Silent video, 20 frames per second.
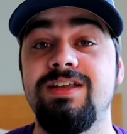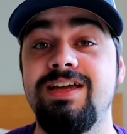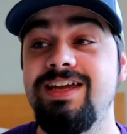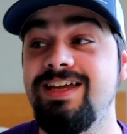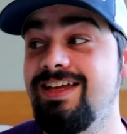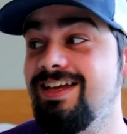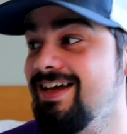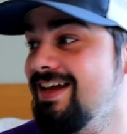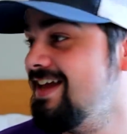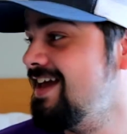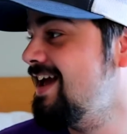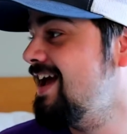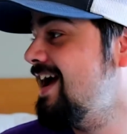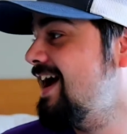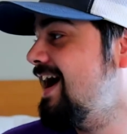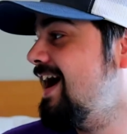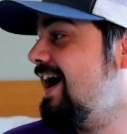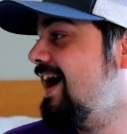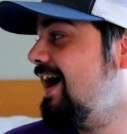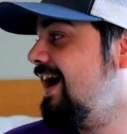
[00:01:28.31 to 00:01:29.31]
Like
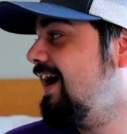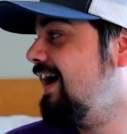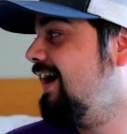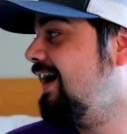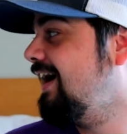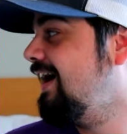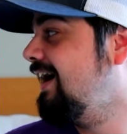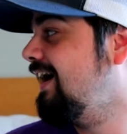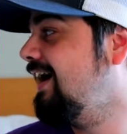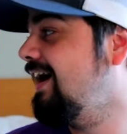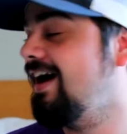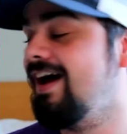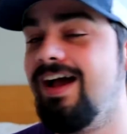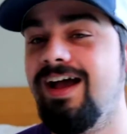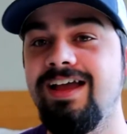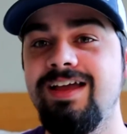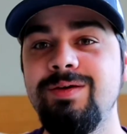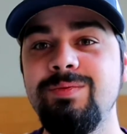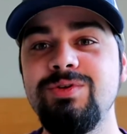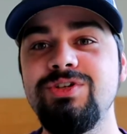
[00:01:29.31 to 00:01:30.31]

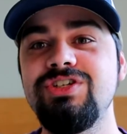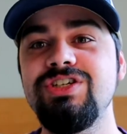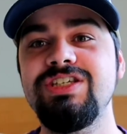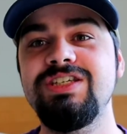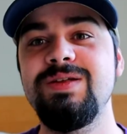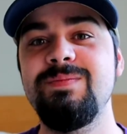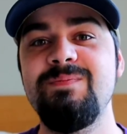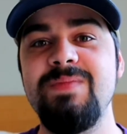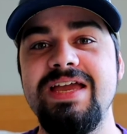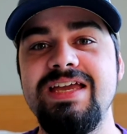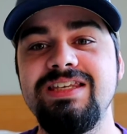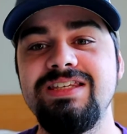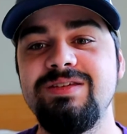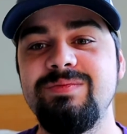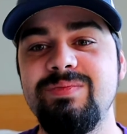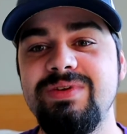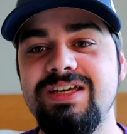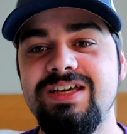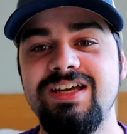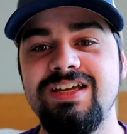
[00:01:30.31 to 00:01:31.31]
it was just
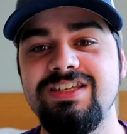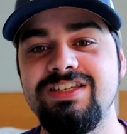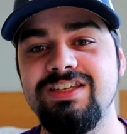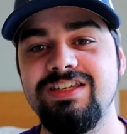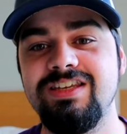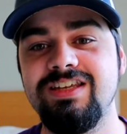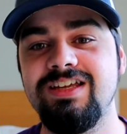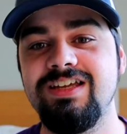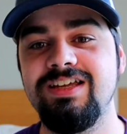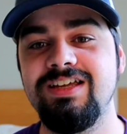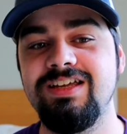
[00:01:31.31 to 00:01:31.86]
amazing because